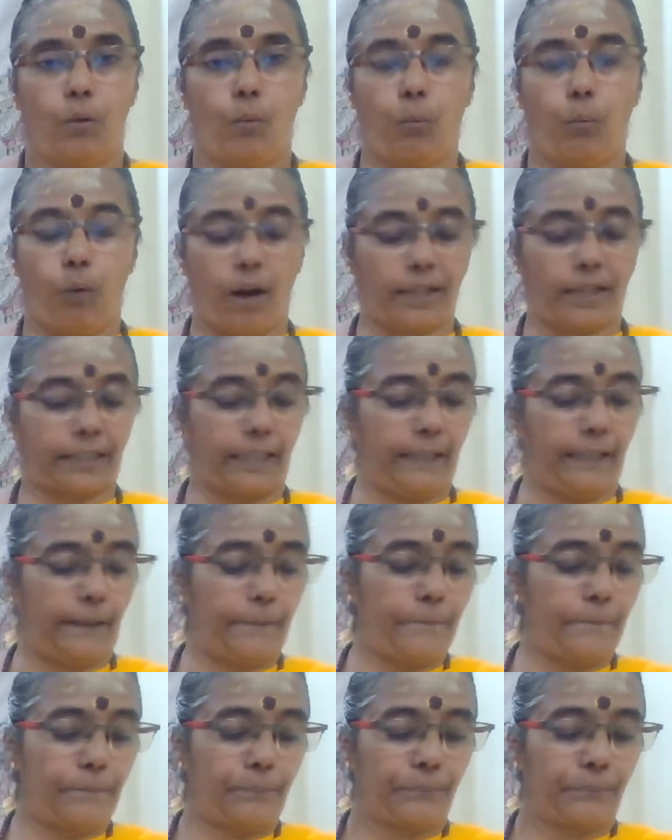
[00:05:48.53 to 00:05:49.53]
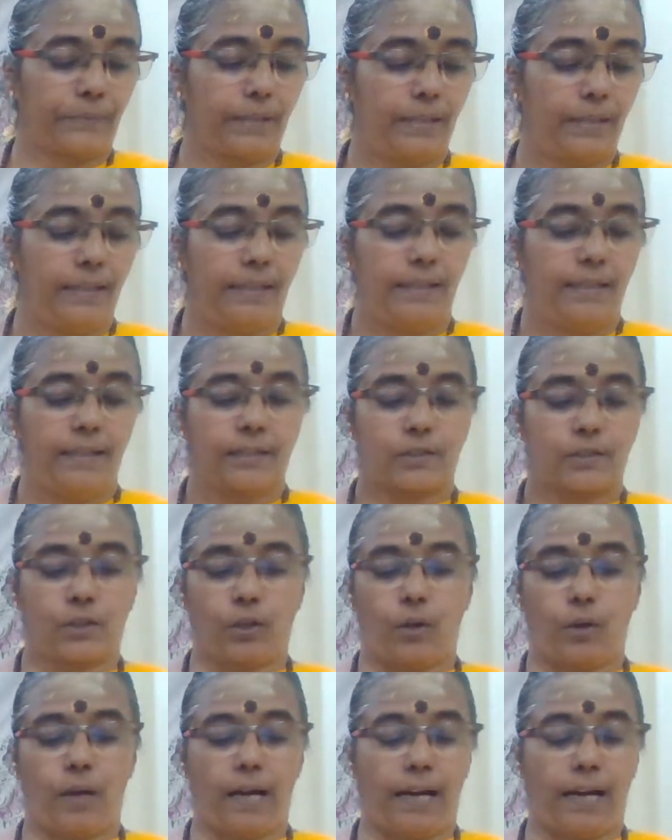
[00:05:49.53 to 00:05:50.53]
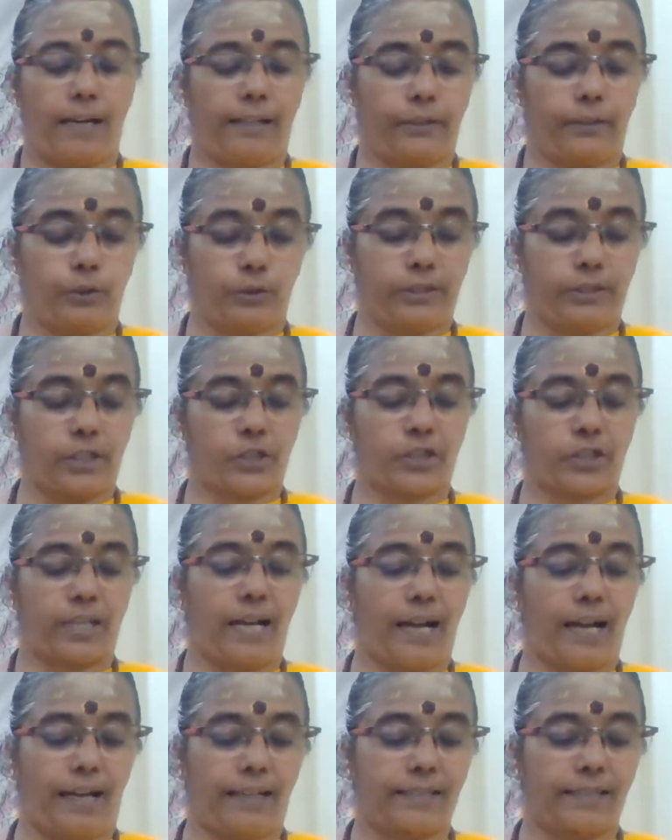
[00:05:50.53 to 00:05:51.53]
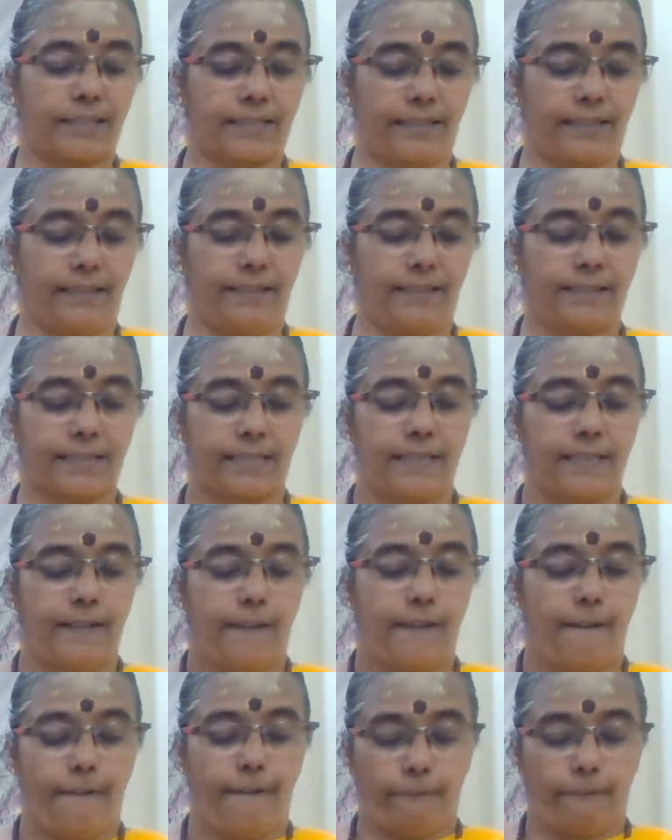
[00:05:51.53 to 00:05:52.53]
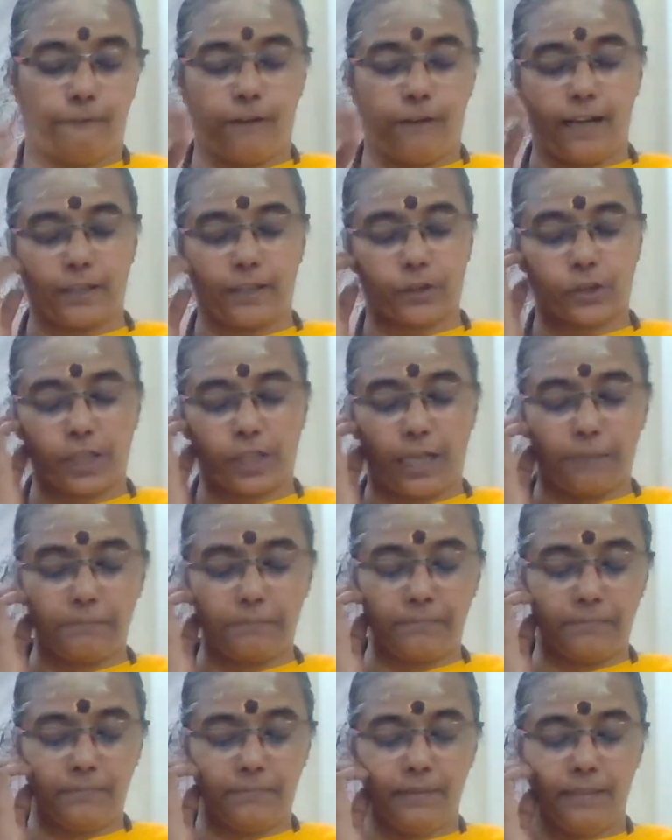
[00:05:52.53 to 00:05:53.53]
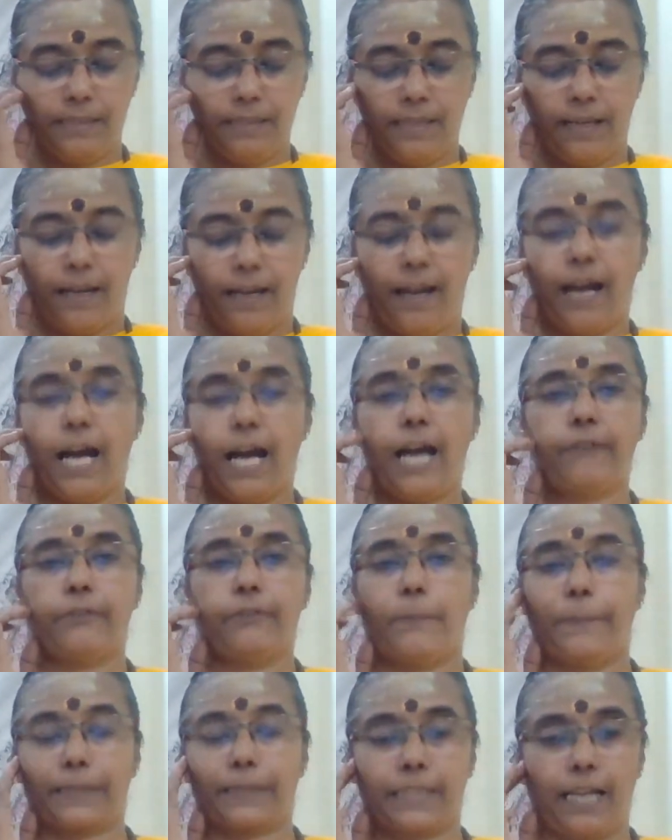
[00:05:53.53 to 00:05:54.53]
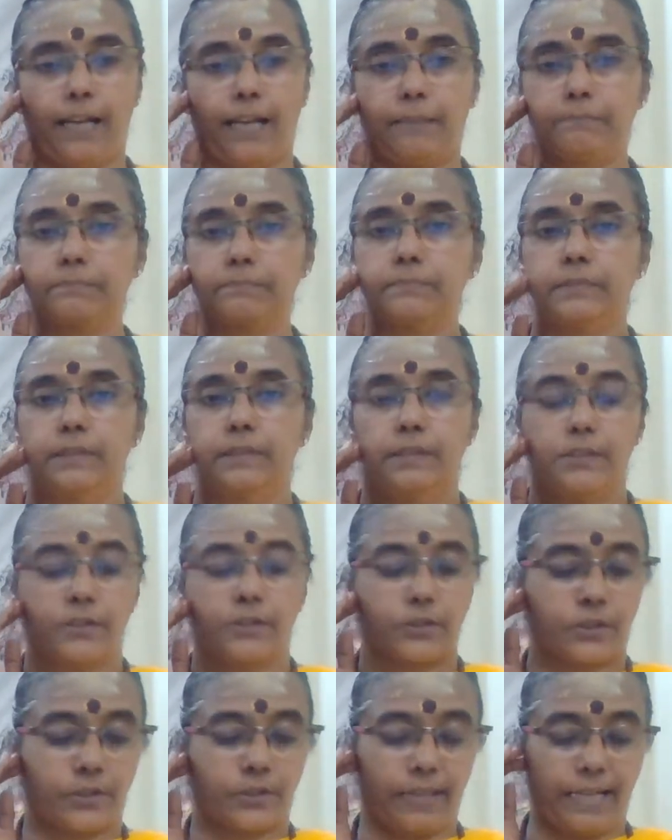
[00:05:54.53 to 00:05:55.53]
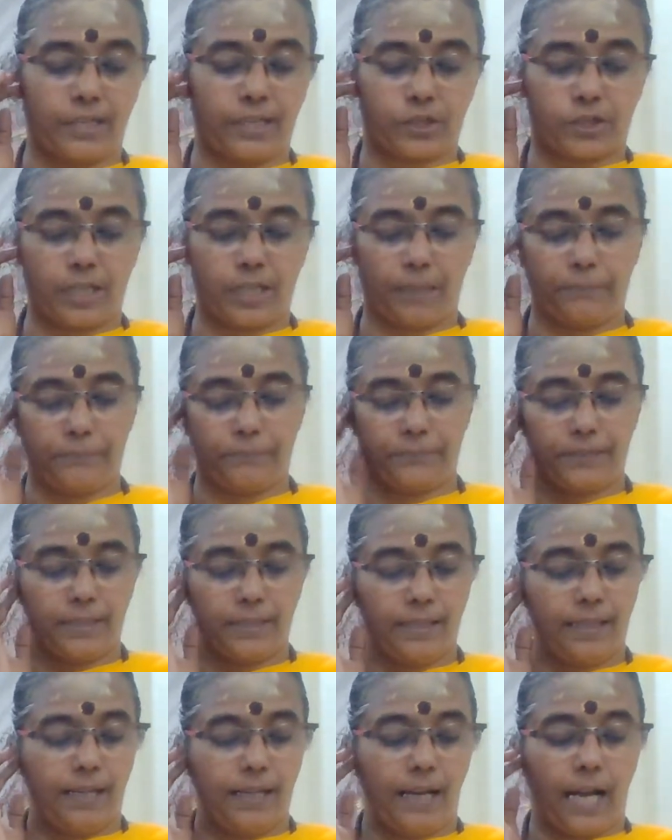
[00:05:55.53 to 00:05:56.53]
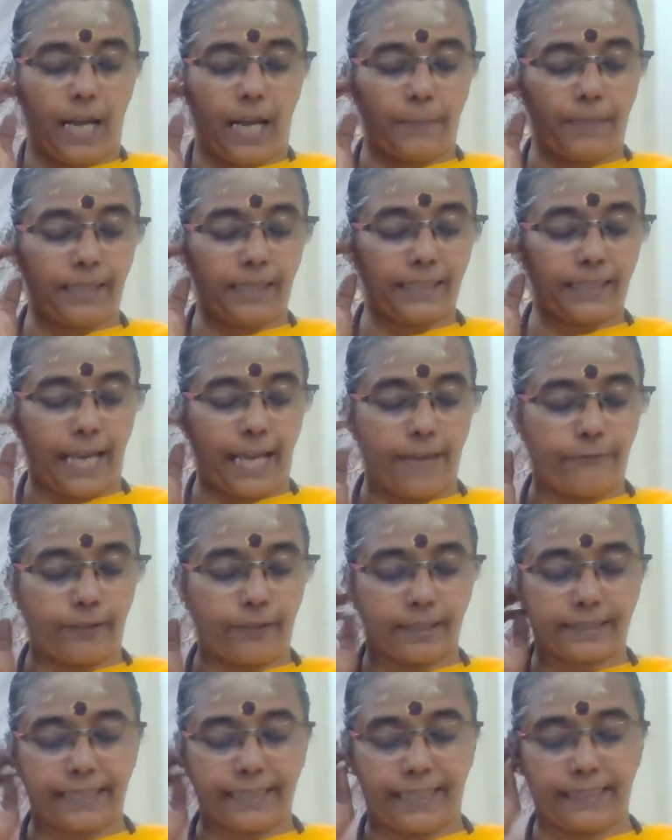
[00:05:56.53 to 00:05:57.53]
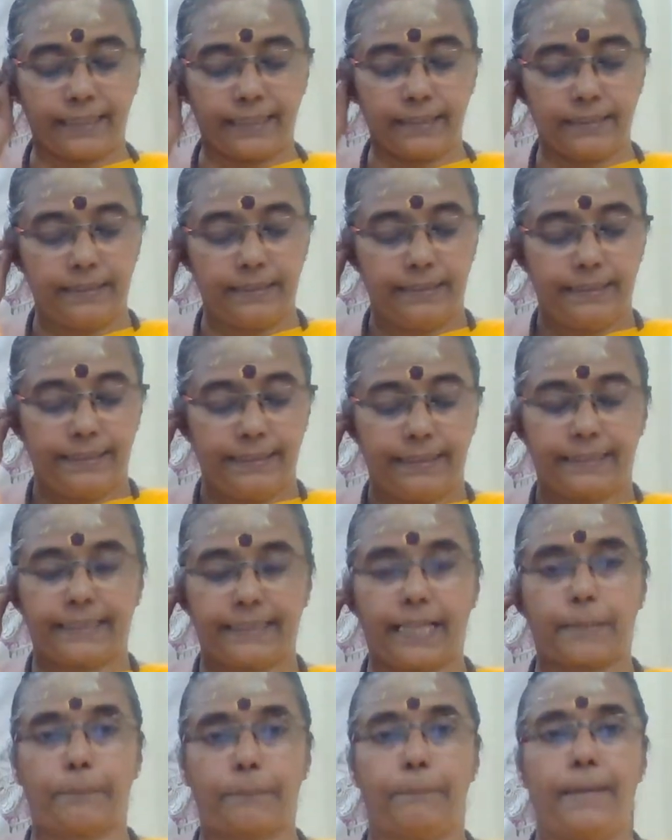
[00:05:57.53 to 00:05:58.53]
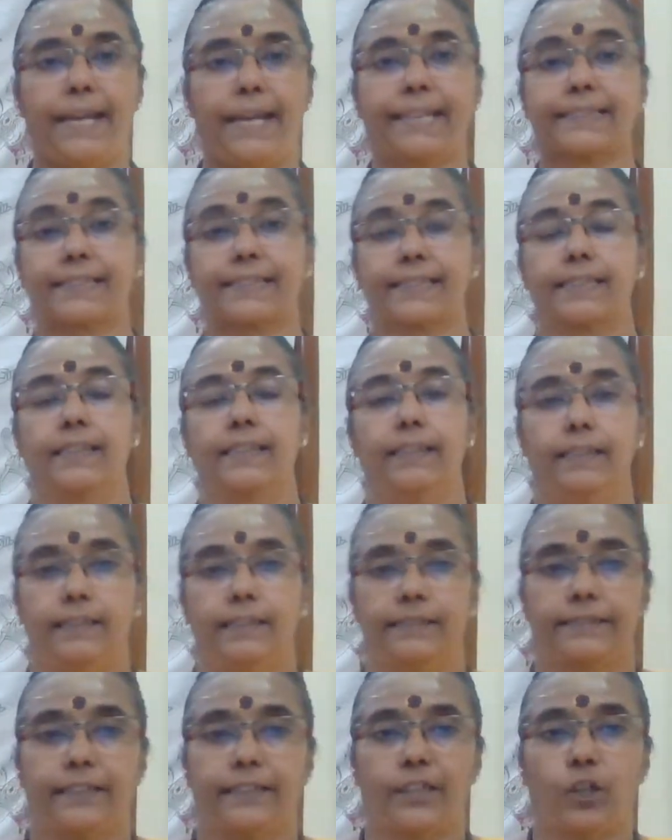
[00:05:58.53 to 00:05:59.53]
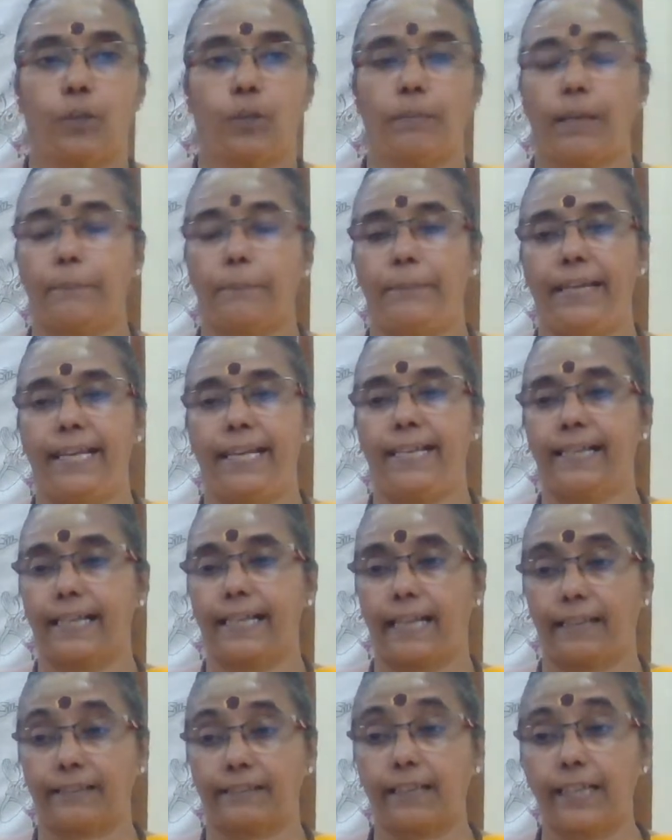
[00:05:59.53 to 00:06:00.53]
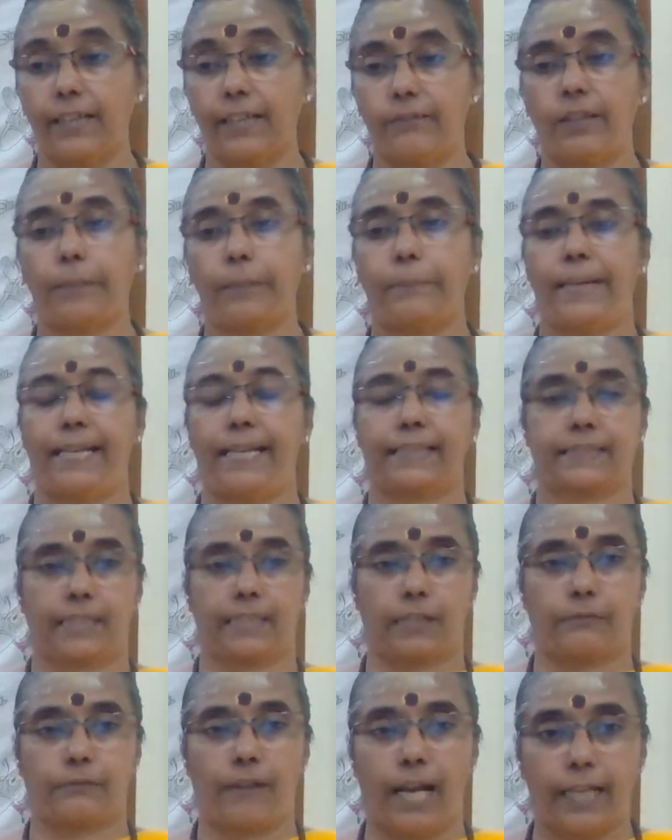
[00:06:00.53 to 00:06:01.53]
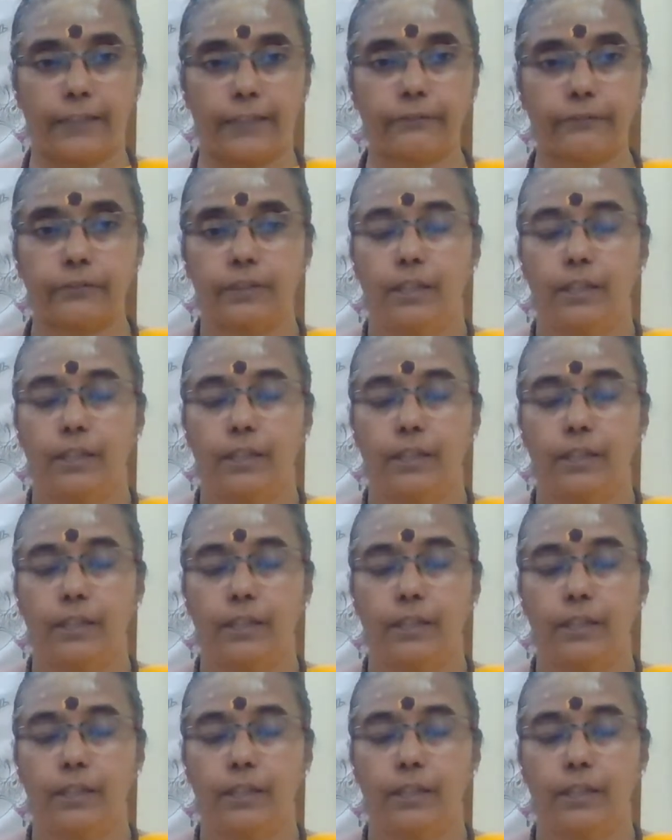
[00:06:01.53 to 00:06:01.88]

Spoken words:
water? So, Yudhishthira answers, Varsham Avapatam Shreshtam. Among everything that makes the human being and other living beings survive,